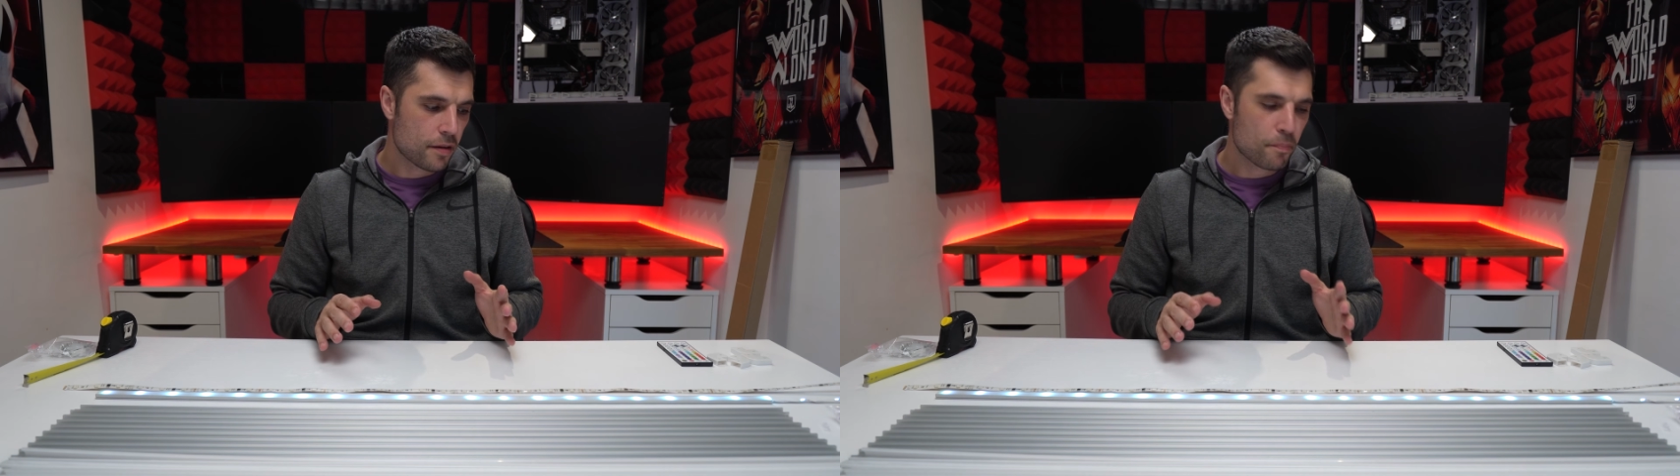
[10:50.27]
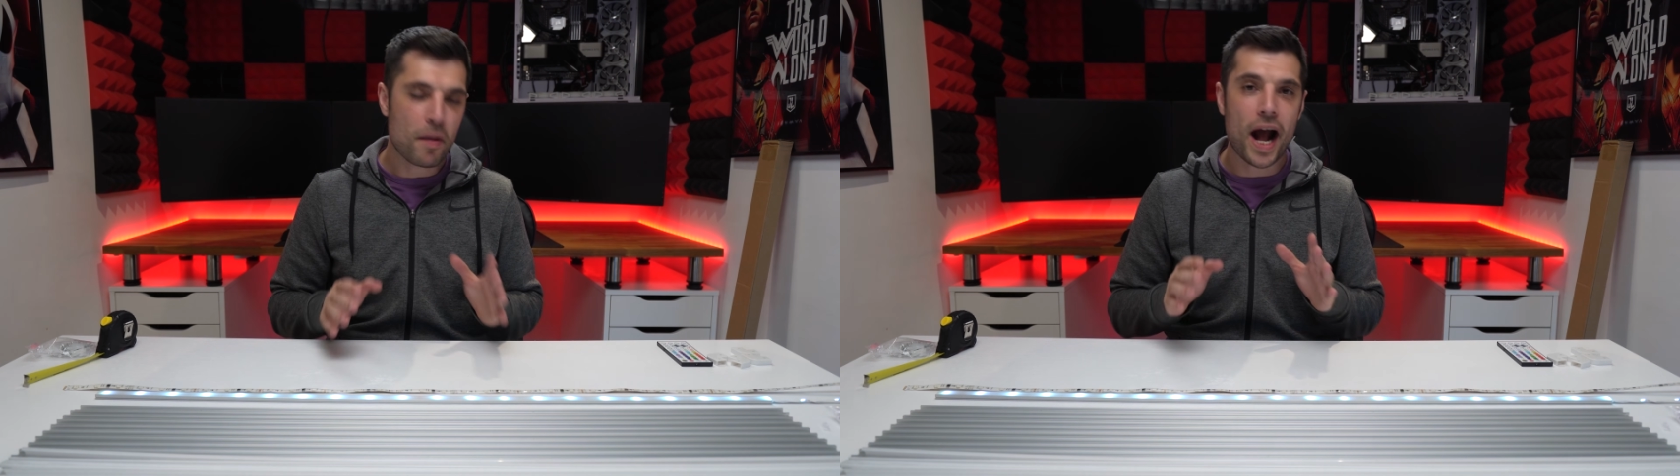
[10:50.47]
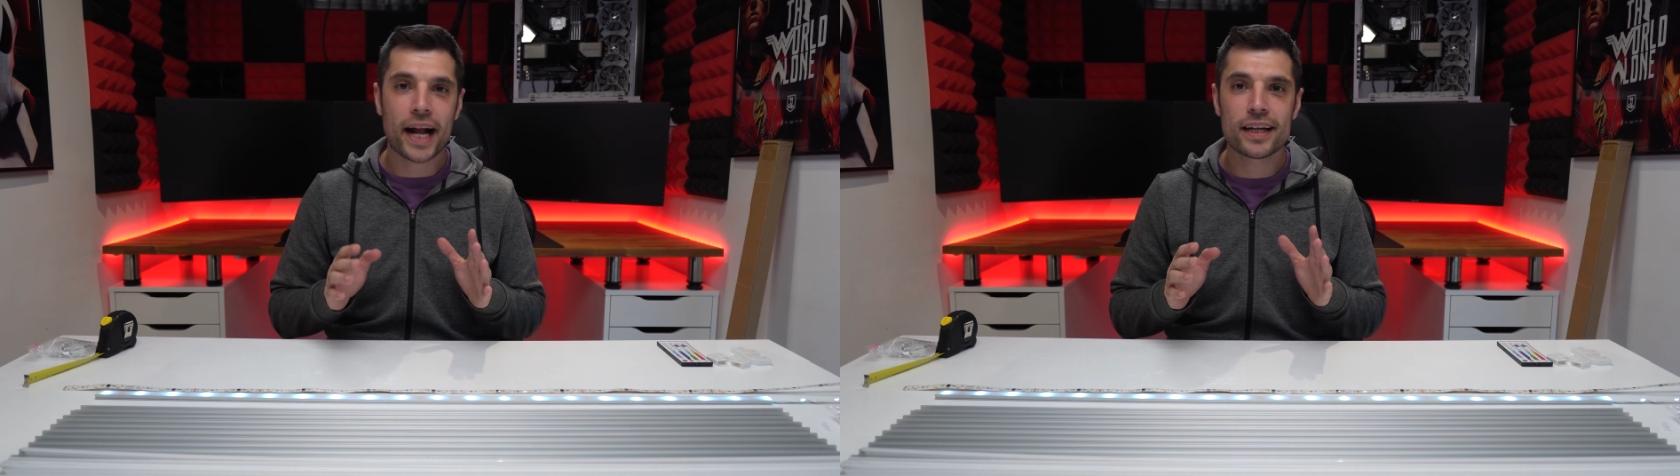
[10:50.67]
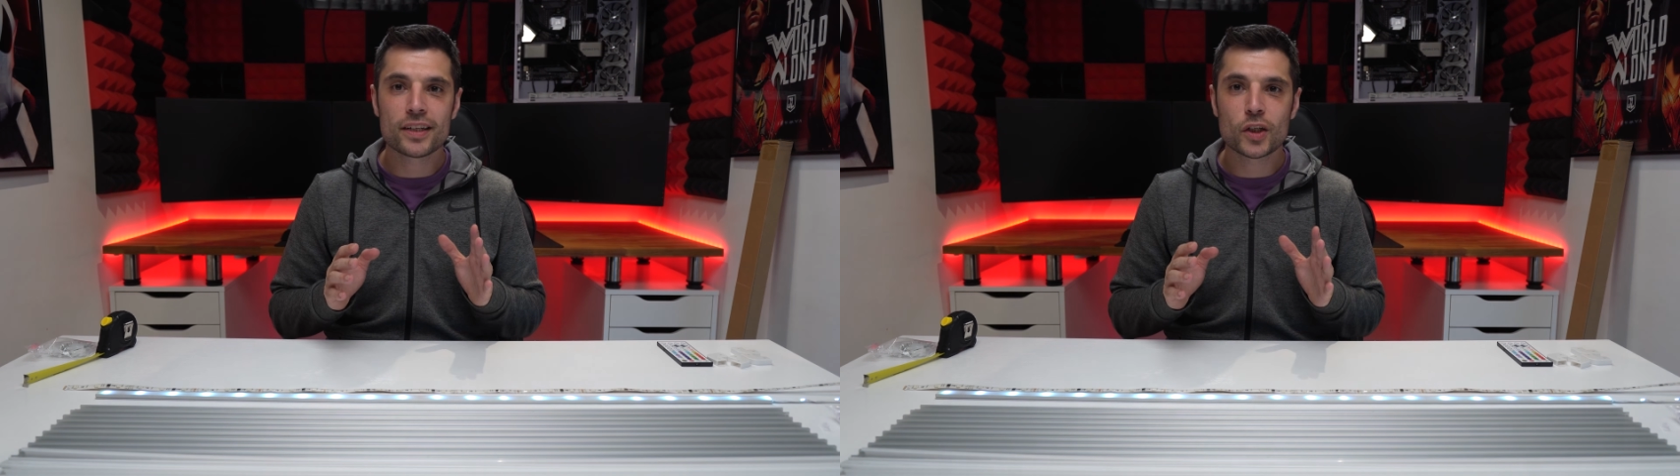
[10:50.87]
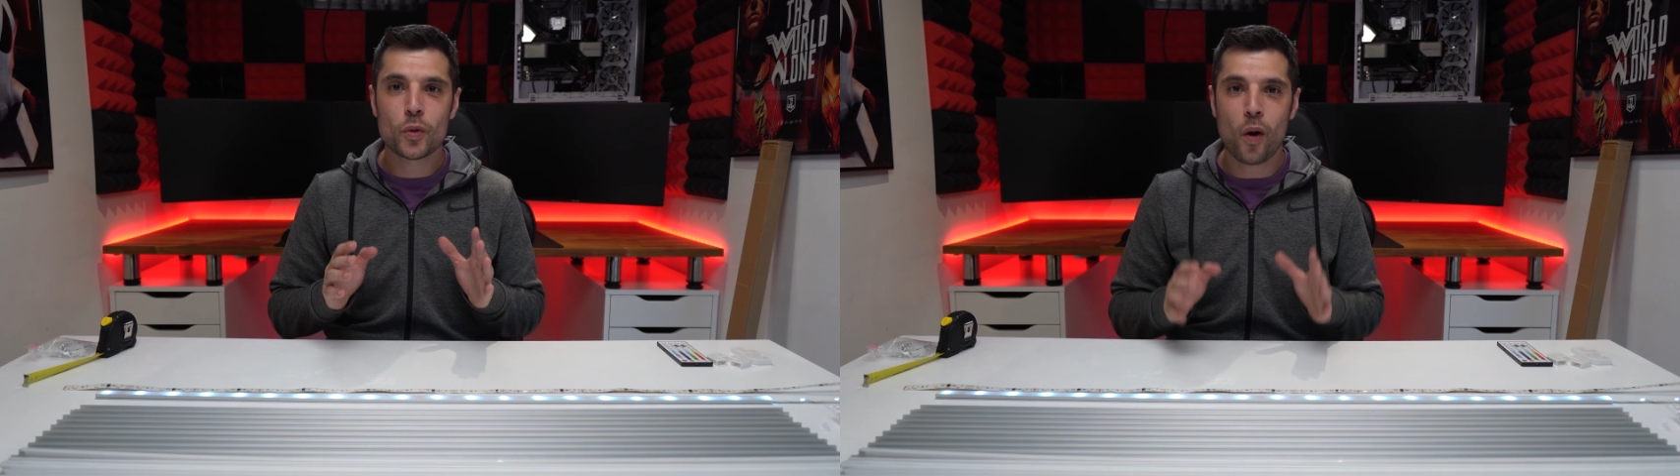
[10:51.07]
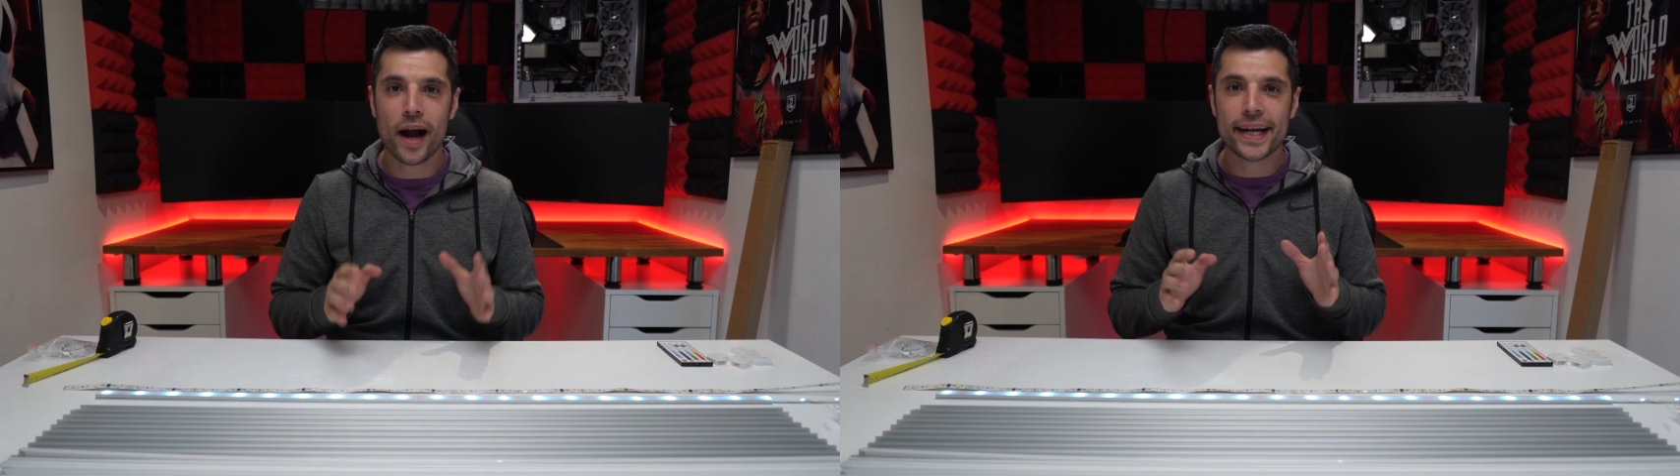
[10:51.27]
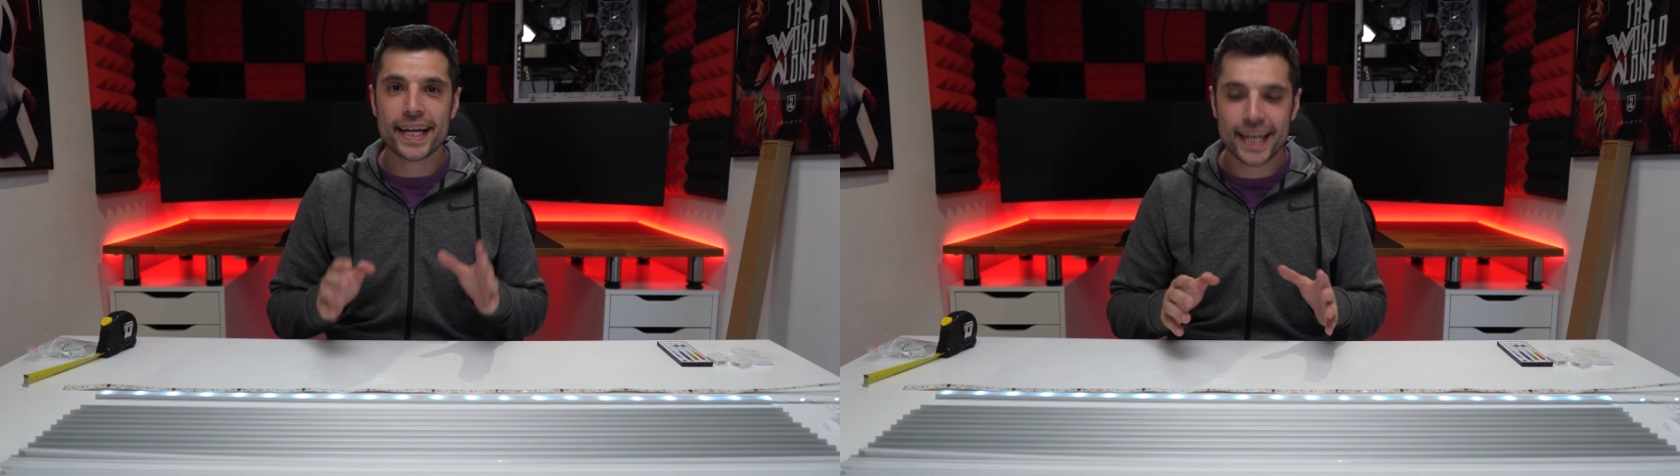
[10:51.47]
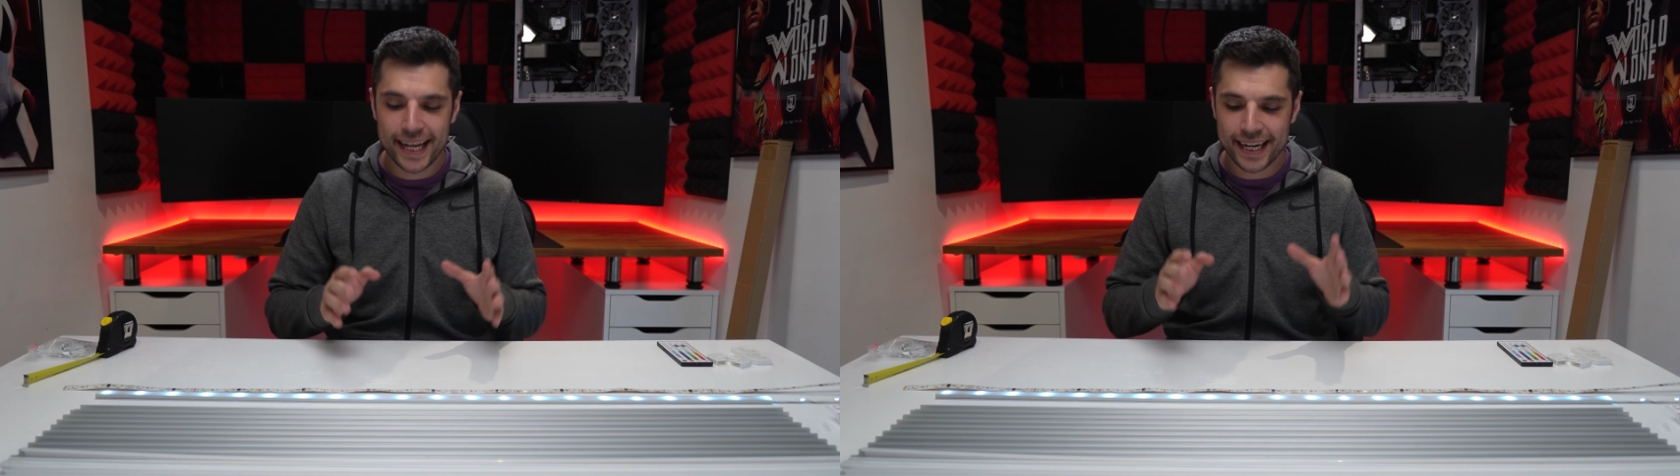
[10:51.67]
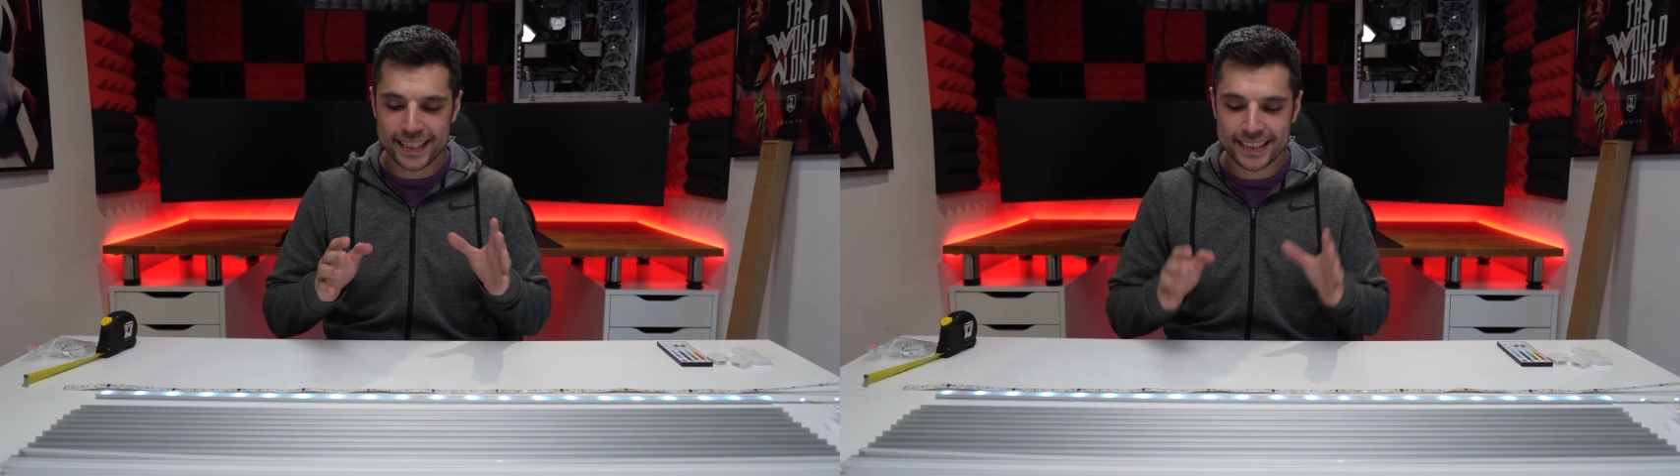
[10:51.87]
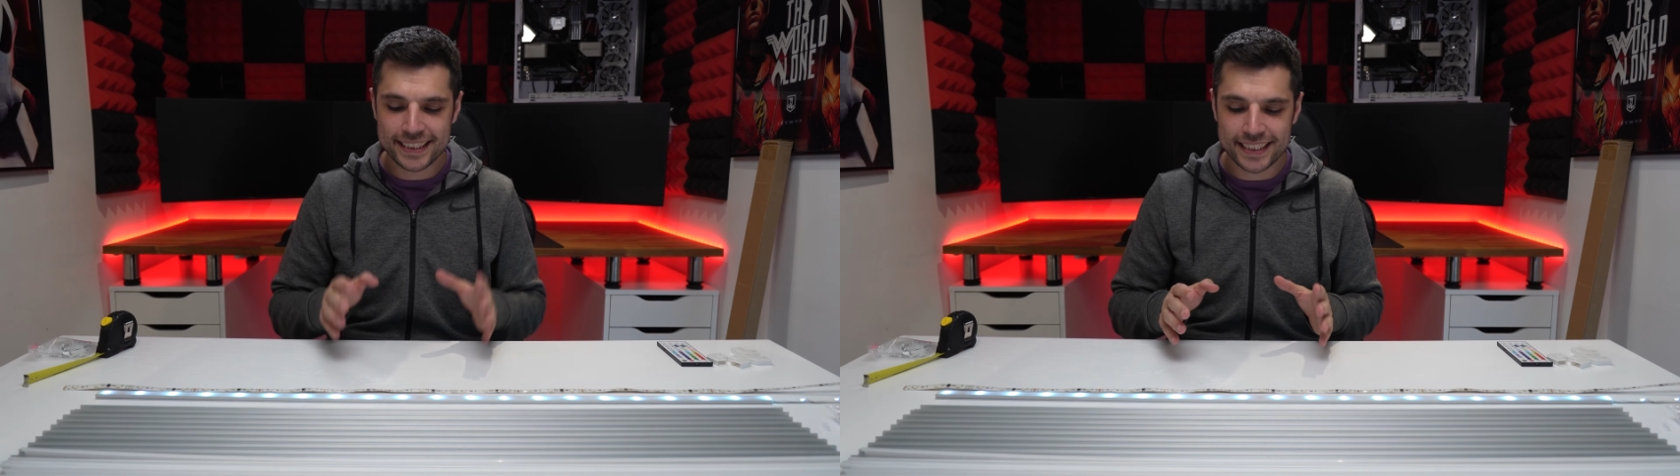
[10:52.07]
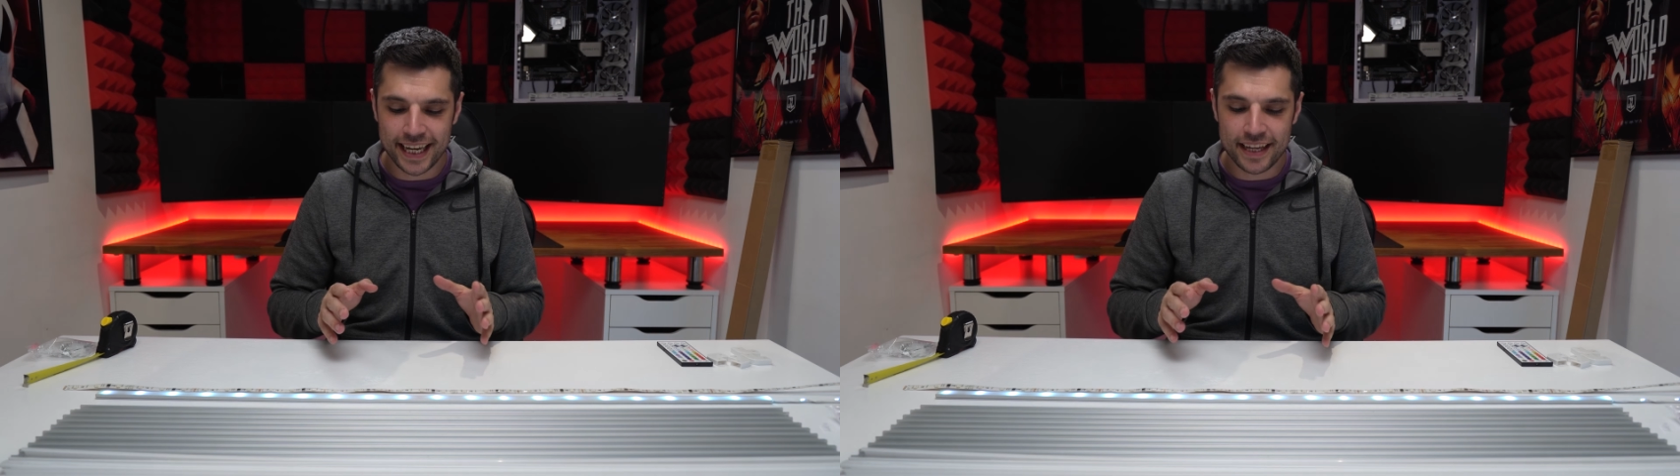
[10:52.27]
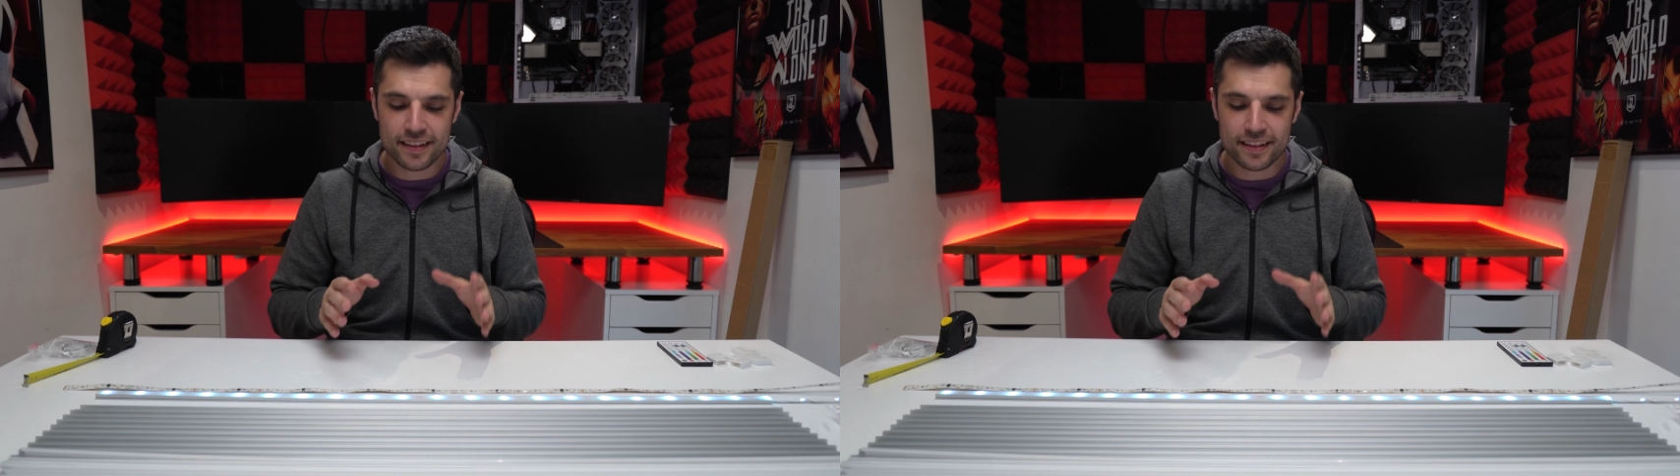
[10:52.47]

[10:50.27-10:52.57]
but I can quite clearly see